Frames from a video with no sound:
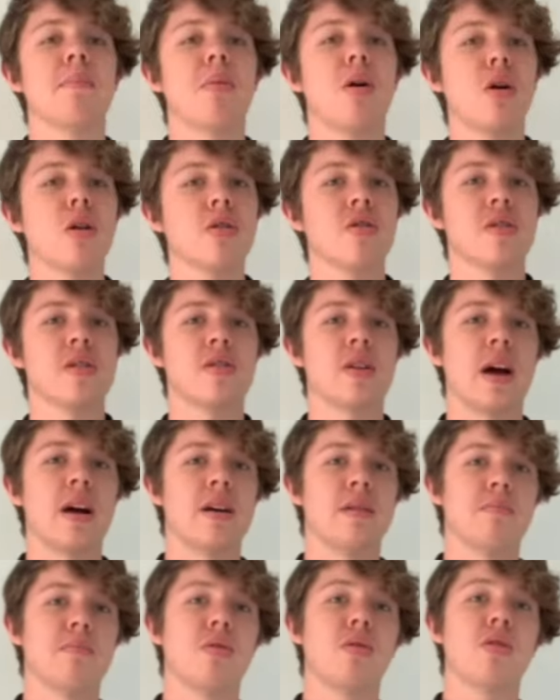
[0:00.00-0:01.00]

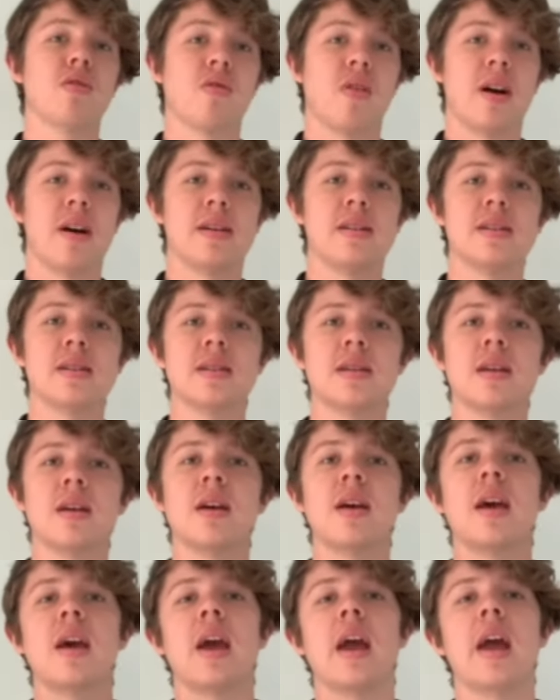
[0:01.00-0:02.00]
polarized
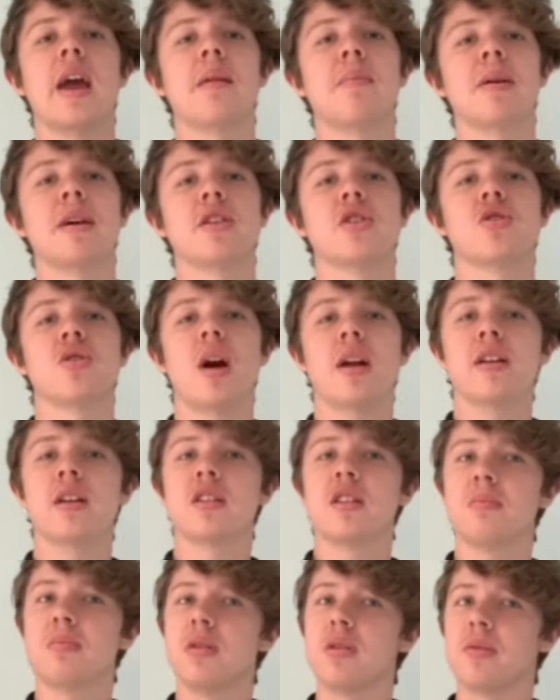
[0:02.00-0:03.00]
and be attracted to
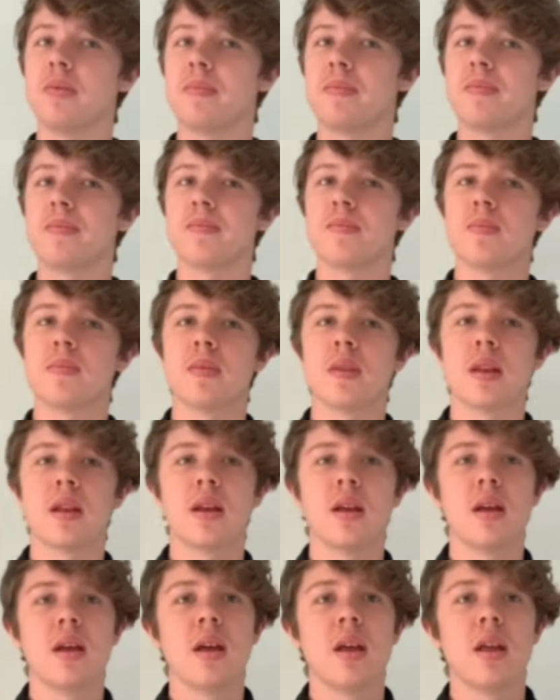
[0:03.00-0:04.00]
the balloon.
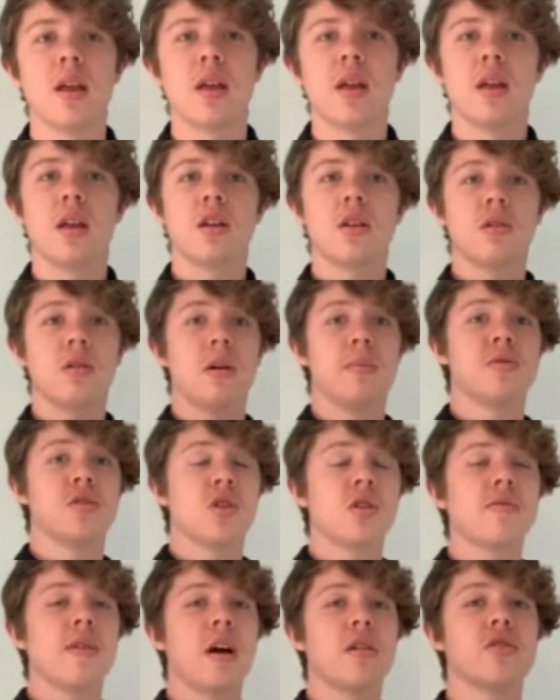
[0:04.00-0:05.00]

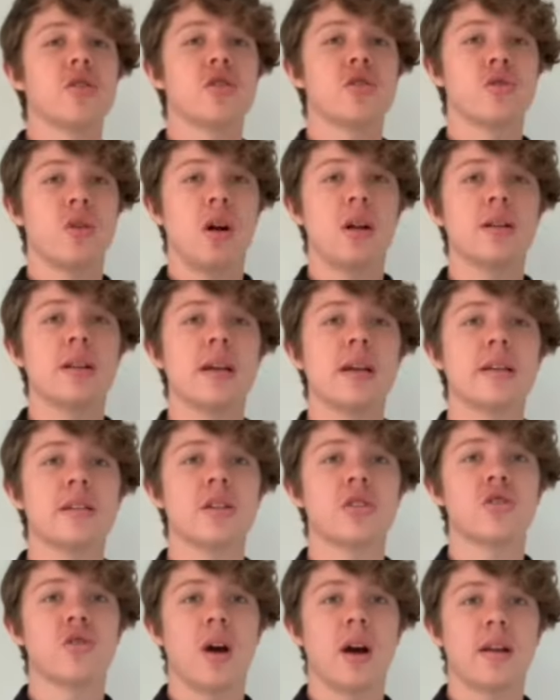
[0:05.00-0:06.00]
Observe how strongly it is
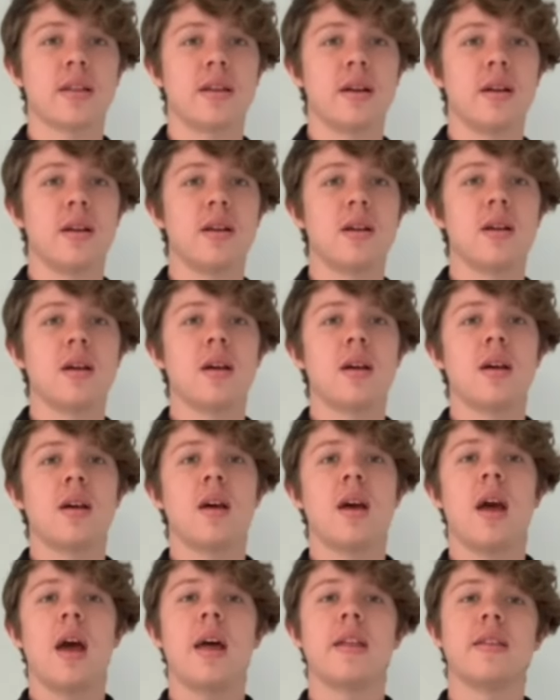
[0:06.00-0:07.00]
attracted
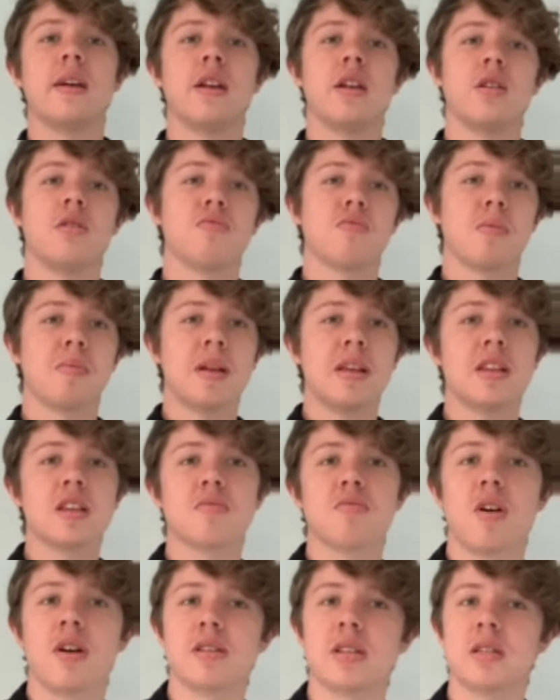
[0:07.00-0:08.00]
and then repeat this
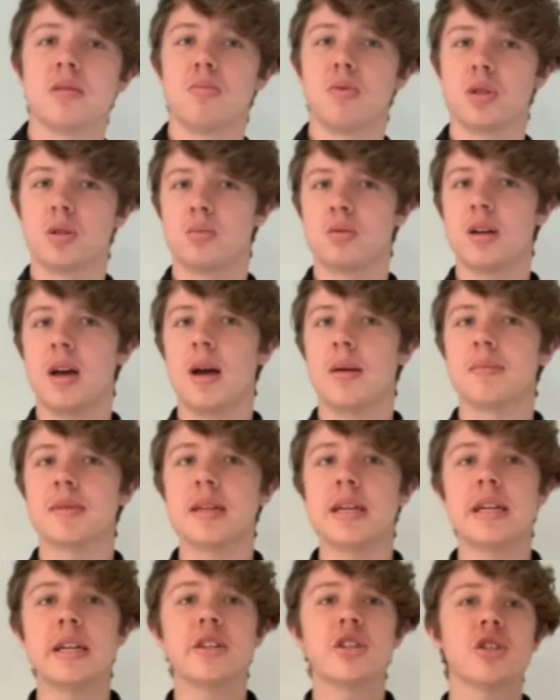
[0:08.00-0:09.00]
process multiple times.
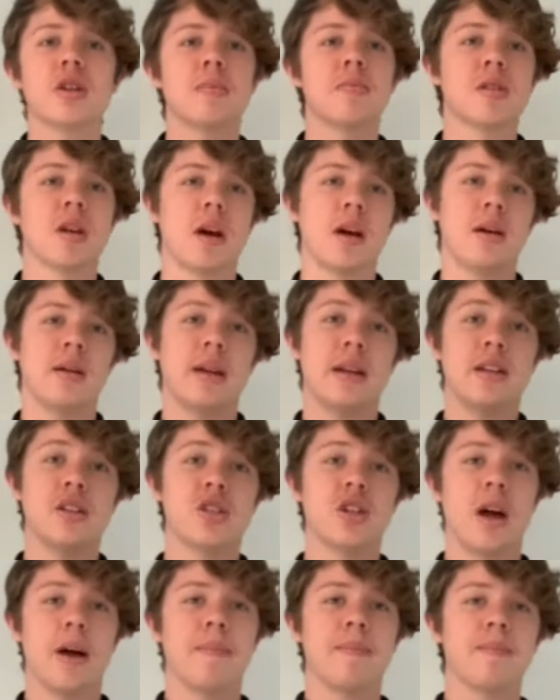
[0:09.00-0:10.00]
Each
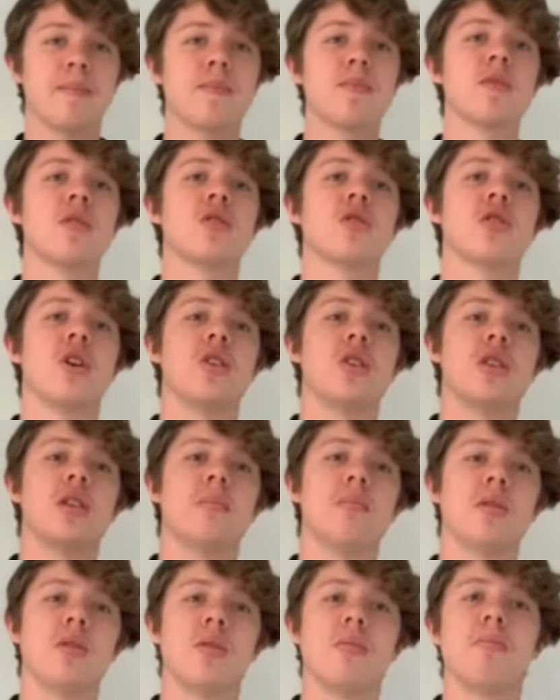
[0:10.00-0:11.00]
time, charging the
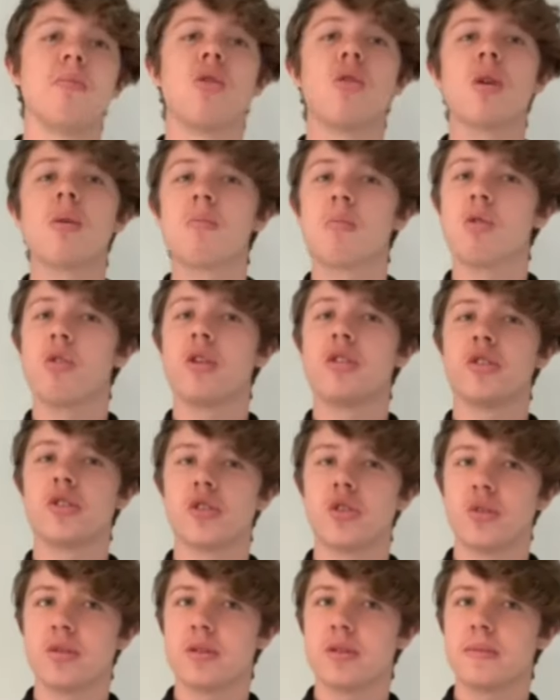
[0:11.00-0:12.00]
balloon more and more on your
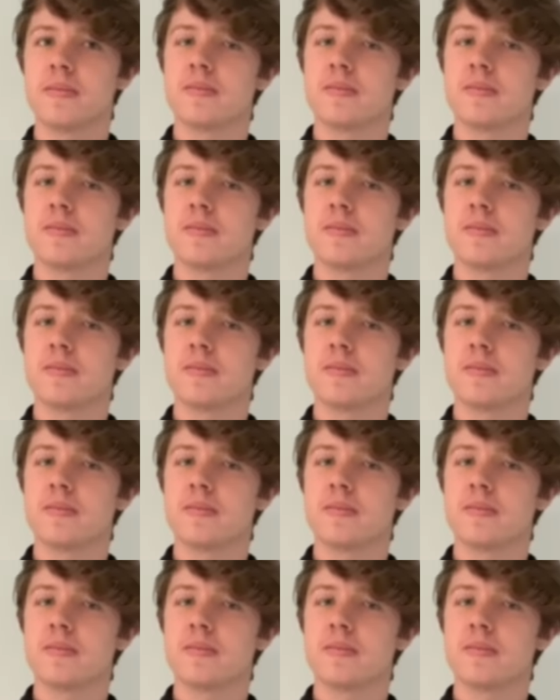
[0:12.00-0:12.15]
shirt.